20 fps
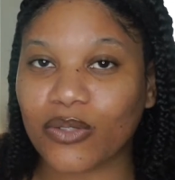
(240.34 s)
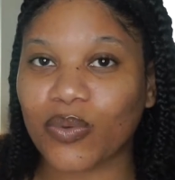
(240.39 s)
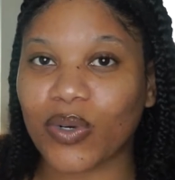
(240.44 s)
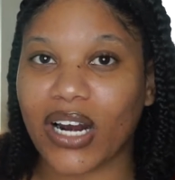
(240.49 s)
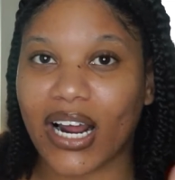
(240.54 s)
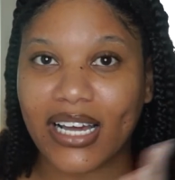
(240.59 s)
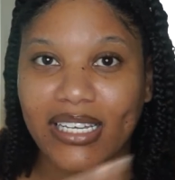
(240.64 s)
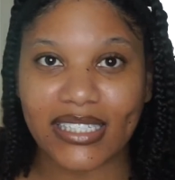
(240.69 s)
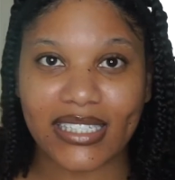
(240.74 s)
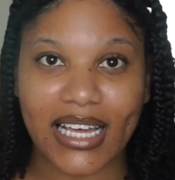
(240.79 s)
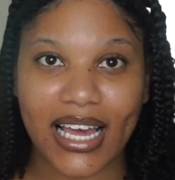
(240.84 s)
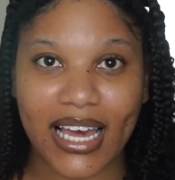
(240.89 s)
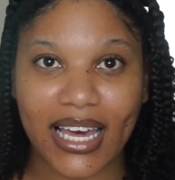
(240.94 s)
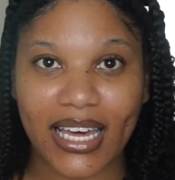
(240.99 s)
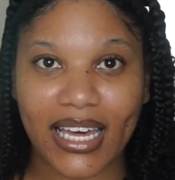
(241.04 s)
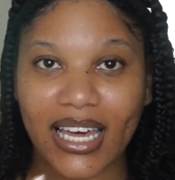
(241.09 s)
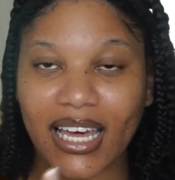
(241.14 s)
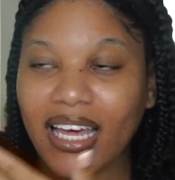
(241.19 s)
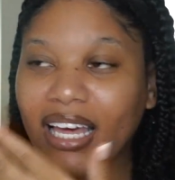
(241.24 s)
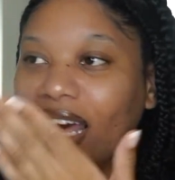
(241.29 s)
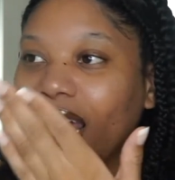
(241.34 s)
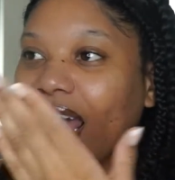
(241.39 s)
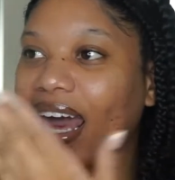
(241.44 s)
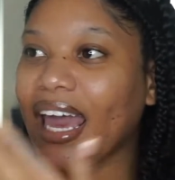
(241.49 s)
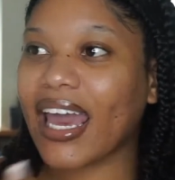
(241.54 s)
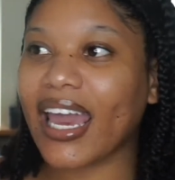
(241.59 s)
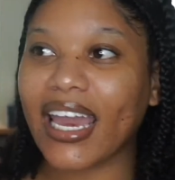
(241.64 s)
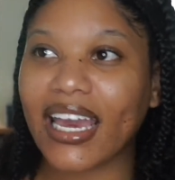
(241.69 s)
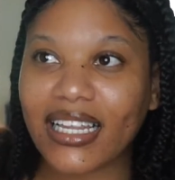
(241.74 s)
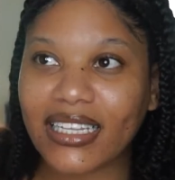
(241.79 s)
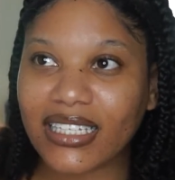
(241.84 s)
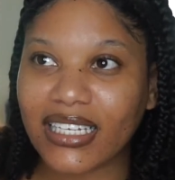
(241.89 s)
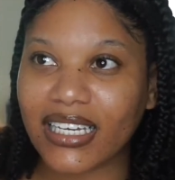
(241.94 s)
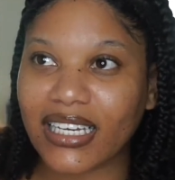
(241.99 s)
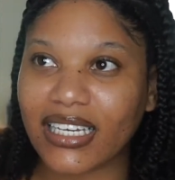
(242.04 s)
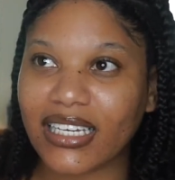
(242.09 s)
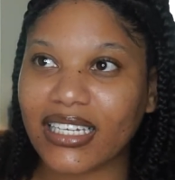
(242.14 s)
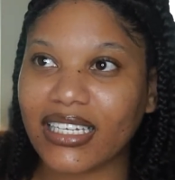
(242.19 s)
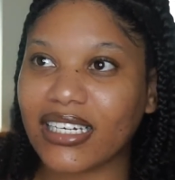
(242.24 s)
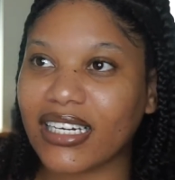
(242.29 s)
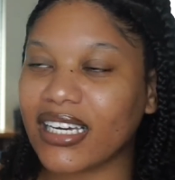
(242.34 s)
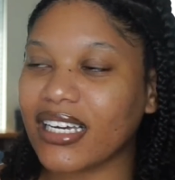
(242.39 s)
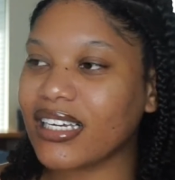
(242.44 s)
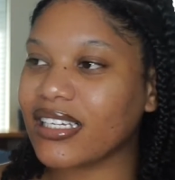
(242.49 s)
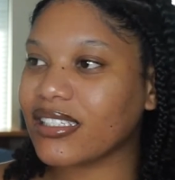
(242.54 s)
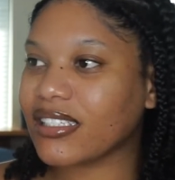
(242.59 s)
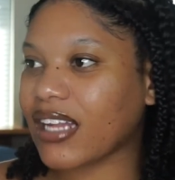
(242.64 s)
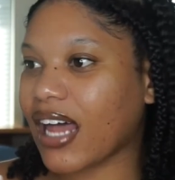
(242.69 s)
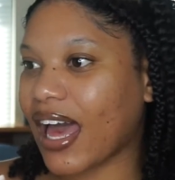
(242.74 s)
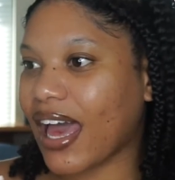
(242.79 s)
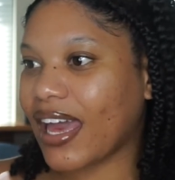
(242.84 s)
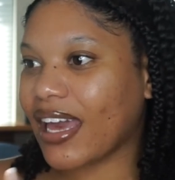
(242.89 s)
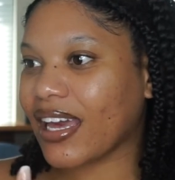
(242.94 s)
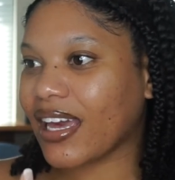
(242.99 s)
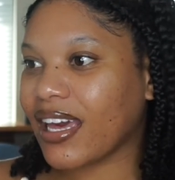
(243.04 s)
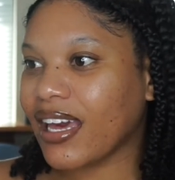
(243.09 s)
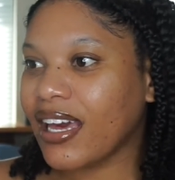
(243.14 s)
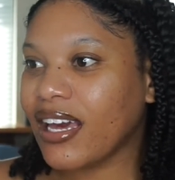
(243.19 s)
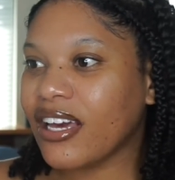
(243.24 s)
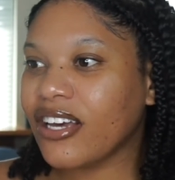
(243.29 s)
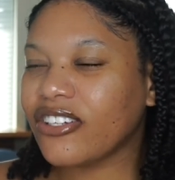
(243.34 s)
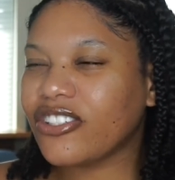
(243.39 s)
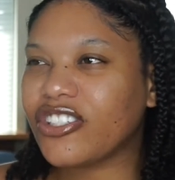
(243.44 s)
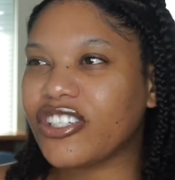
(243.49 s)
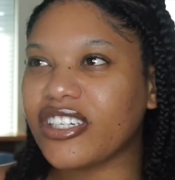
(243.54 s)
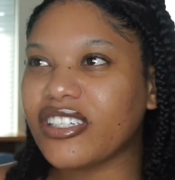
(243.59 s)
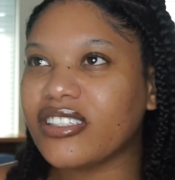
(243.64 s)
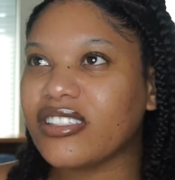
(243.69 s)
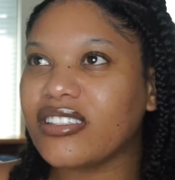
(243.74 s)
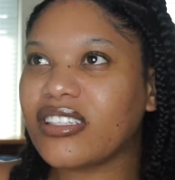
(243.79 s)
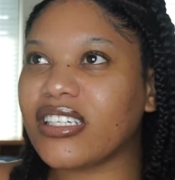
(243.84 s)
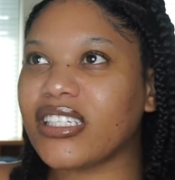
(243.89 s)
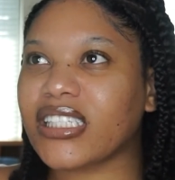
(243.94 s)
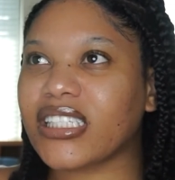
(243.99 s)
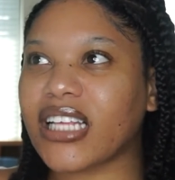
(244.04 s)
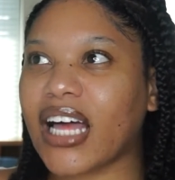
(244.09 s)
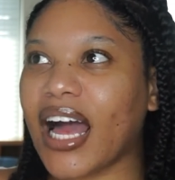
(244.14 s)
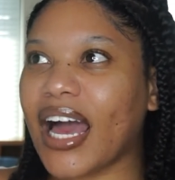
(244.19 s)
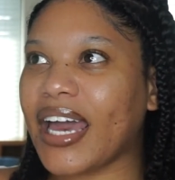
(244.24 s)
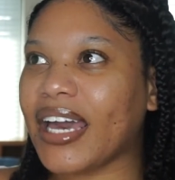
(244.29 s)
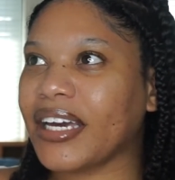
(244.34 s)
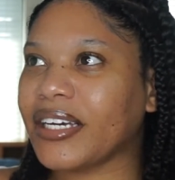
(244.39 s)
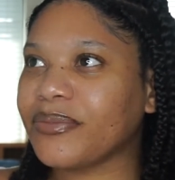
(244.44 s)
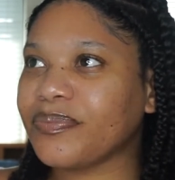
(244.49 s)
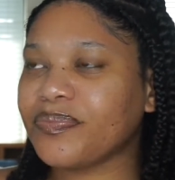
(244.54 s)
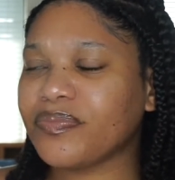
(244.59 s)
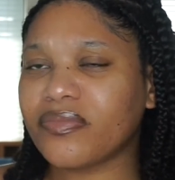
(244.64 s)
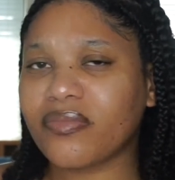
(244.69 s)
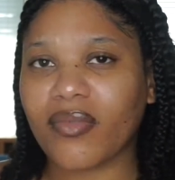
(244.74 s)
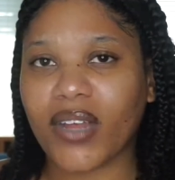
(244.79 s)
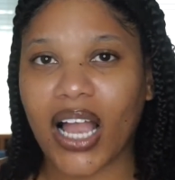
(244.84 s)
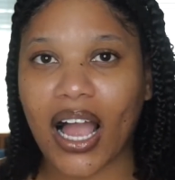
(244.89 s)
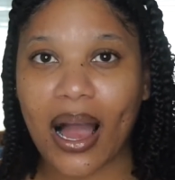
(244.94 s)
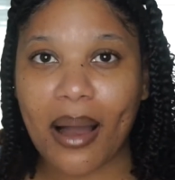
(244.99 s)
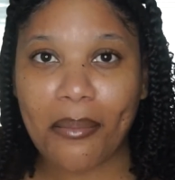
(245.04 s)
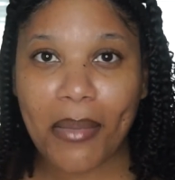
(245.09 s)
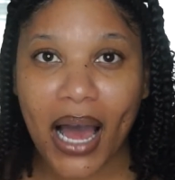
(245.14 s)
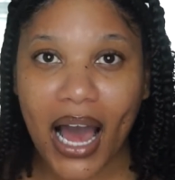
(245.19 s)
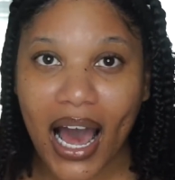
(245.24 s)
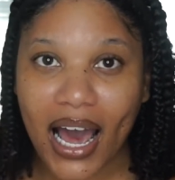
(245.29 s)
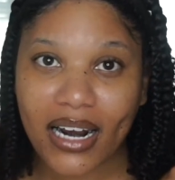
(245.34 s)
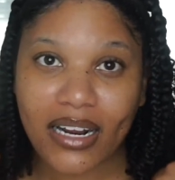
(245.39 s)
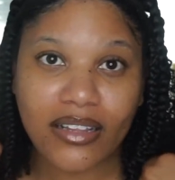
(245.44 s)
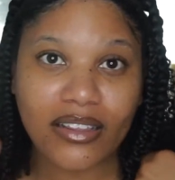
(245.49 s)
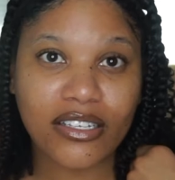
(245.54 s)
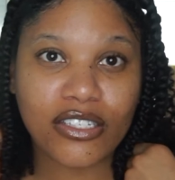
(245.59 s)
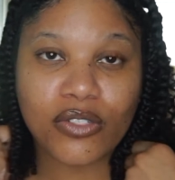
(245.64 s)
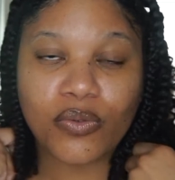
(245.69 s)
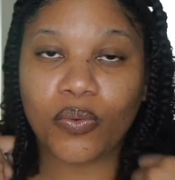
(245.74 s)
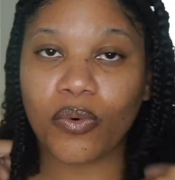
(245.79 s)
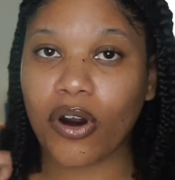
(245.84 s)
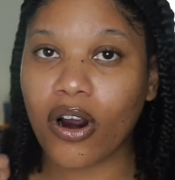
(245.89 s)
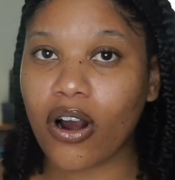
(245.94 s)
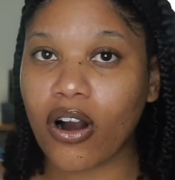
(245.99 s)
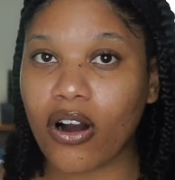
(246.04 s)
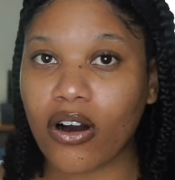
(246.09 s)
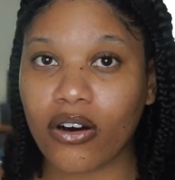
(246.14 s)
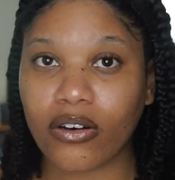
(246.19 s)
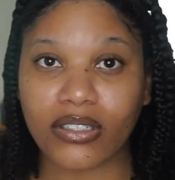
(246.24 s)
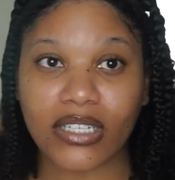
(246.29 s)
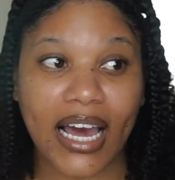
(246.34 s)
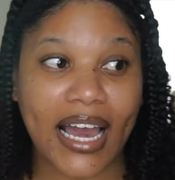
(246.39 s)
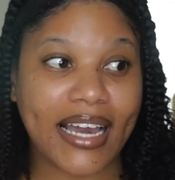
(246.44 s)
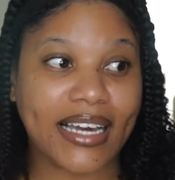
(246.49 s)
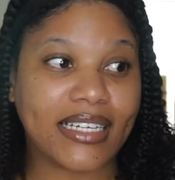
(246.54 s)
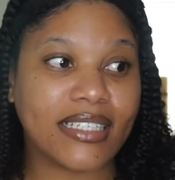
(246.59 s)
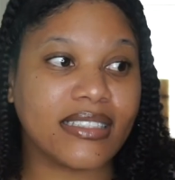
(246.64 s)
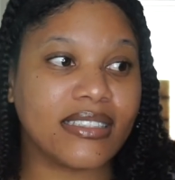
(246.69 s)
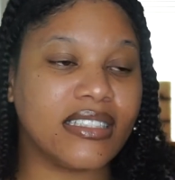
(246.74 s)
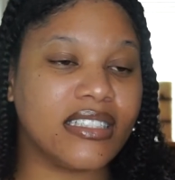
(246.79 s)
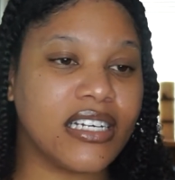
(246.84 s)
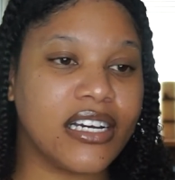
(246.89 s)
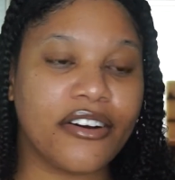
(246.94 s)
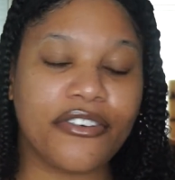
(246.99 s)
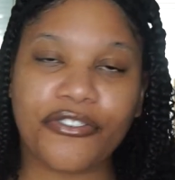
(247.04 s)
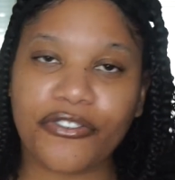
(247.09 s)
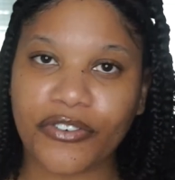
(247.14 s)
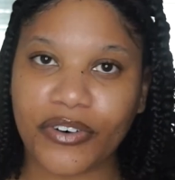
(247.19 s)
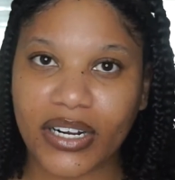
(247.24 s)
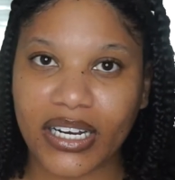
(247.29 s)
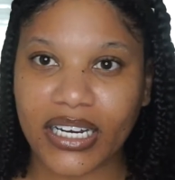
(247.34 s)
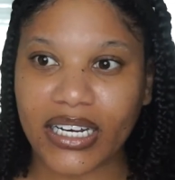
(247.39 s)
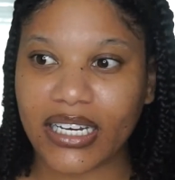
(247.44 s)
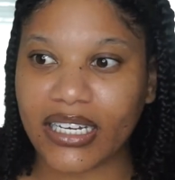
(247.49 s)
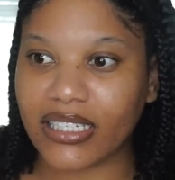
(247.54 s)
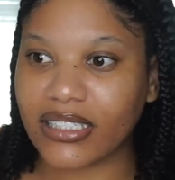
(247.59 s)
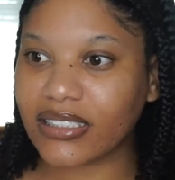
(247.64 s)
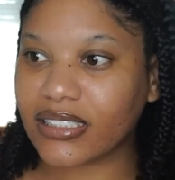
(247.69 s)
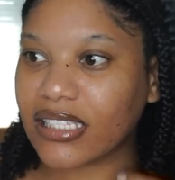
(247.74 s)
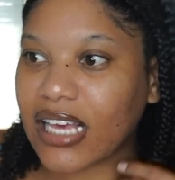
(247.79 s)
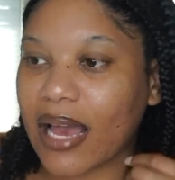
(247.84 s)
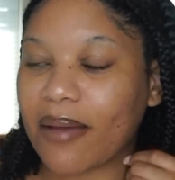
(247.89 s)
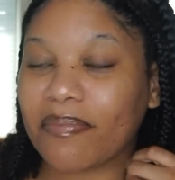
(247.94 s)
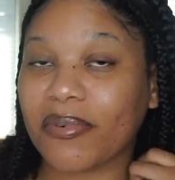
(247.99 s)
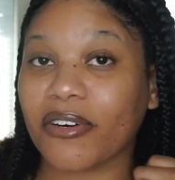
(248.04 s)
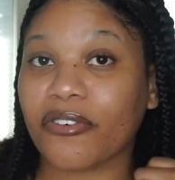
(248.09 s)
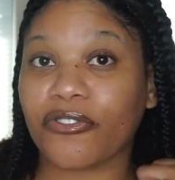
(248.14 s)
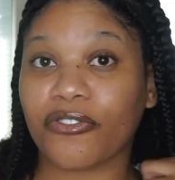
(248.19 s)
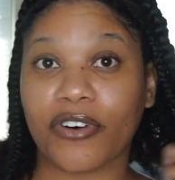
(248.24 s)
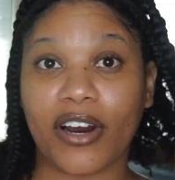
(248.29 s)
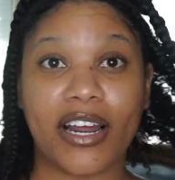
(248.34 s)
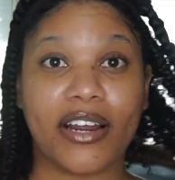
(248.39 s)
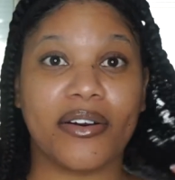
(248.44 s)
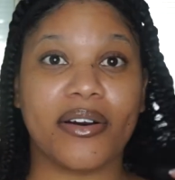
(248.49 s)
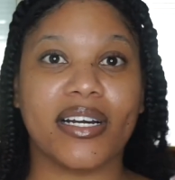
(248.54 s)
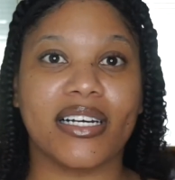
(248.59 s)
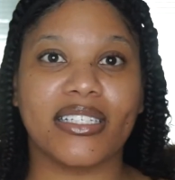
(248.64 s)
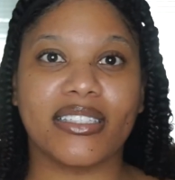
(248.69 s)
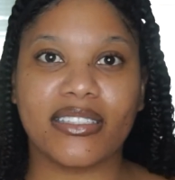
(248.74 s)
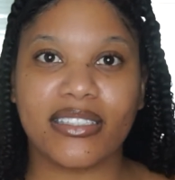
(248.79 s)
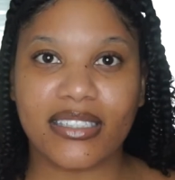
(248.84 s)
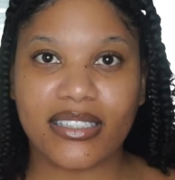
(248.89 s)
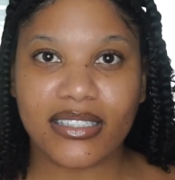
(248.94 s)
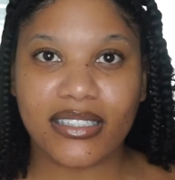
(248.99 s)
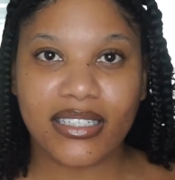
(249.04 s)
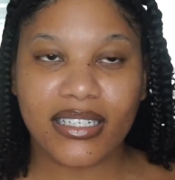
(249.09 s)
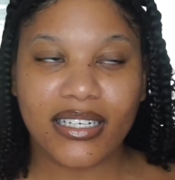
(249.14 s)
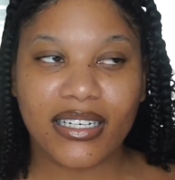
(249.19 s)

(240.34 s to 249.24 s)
when I say Alien is like just this like I'm out of this world, like different type of fragrance,